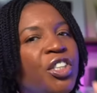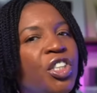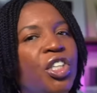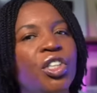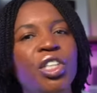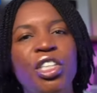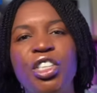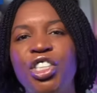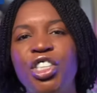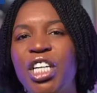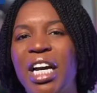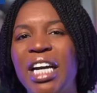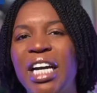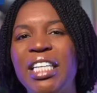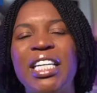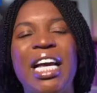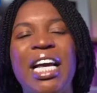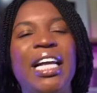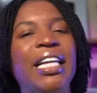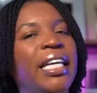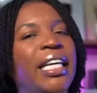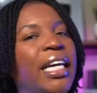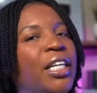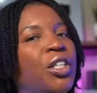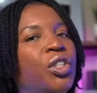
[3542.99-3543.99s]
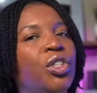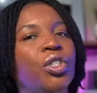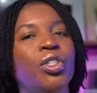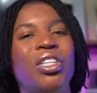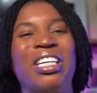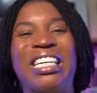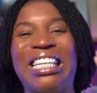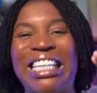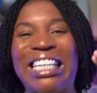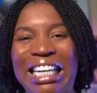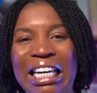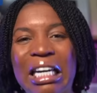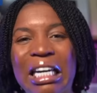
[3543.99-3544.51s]
to the chase and get to the
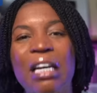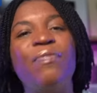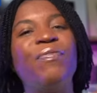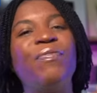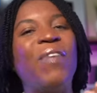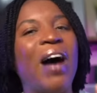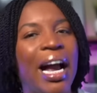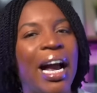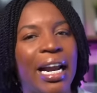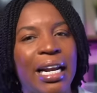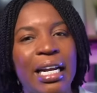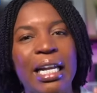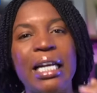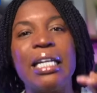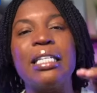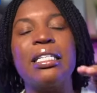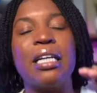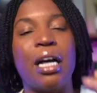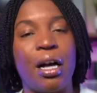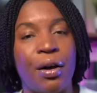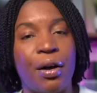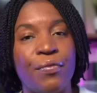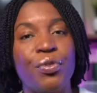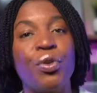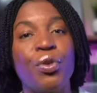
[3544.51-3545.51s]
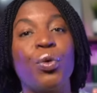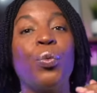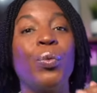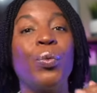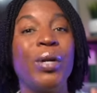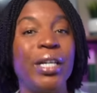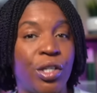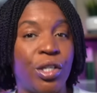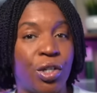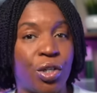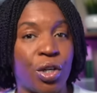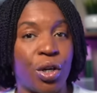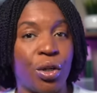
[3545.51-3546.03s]
key findings of the
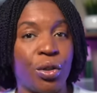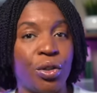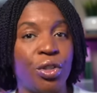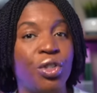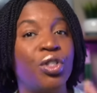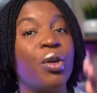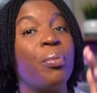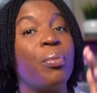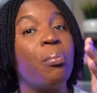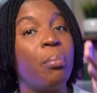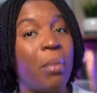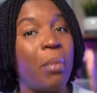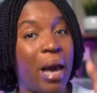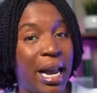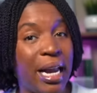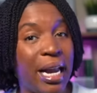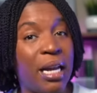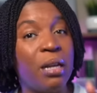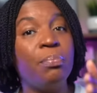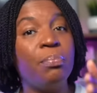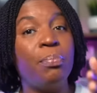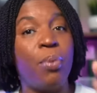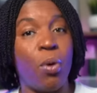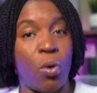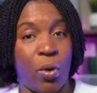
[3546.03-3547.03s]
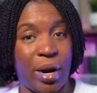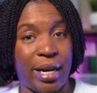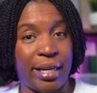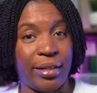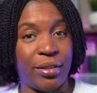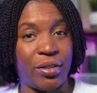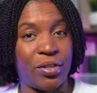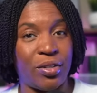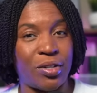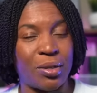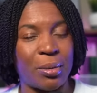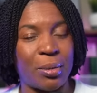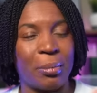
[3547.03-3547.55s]
research, the main
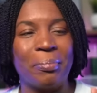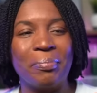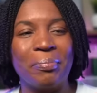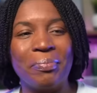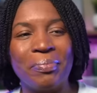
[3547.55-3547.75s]
points.